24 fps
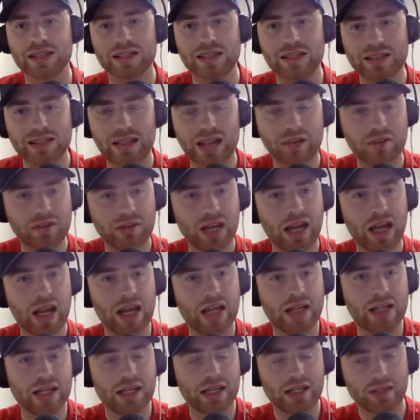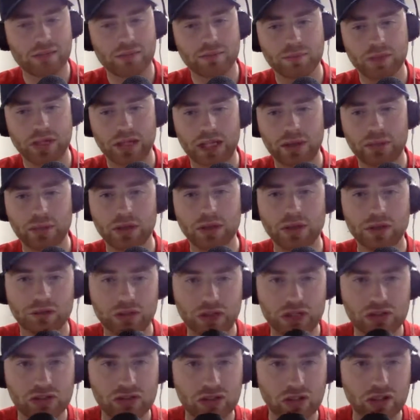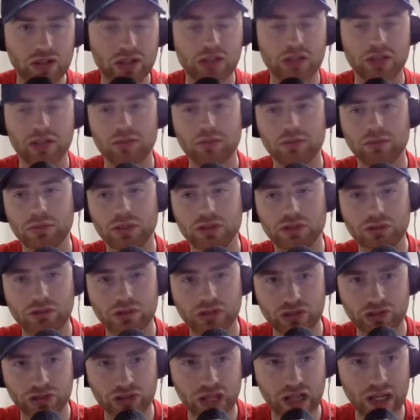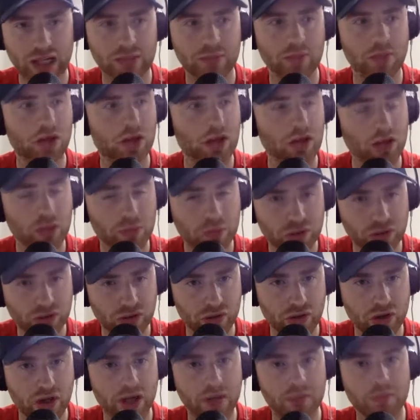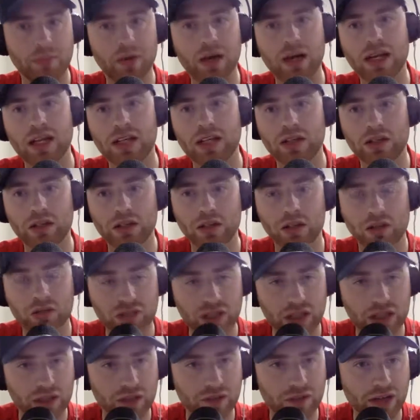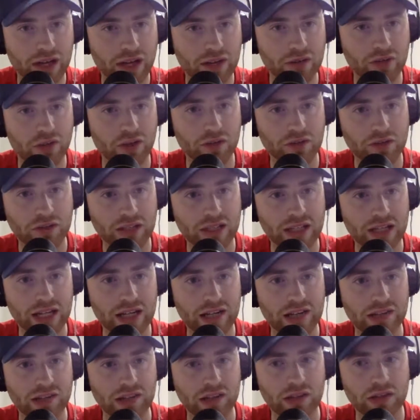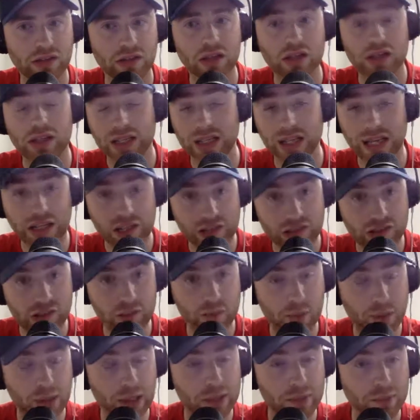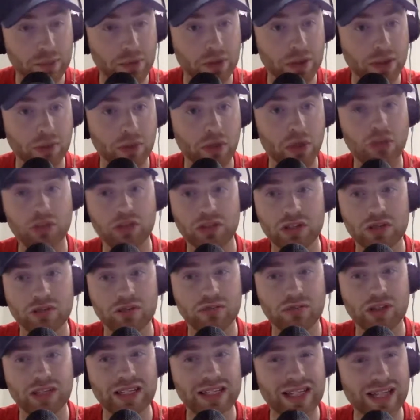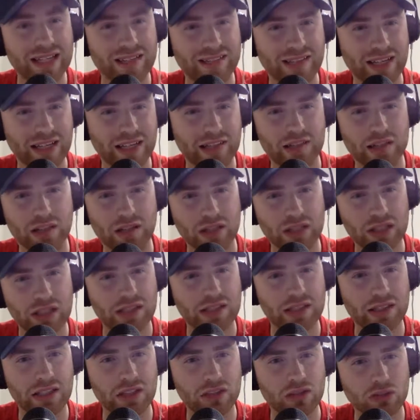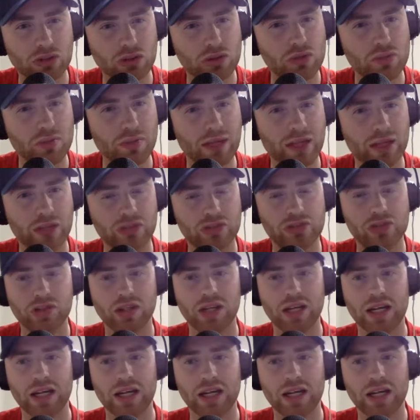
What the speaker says: David De Gea, now he went off injured, which was a shame. I hope he's all right, but he got taken off at halftime for Dean Henderson. I think Henderson played pretty well. Didn't really get tested. I didn't think too much.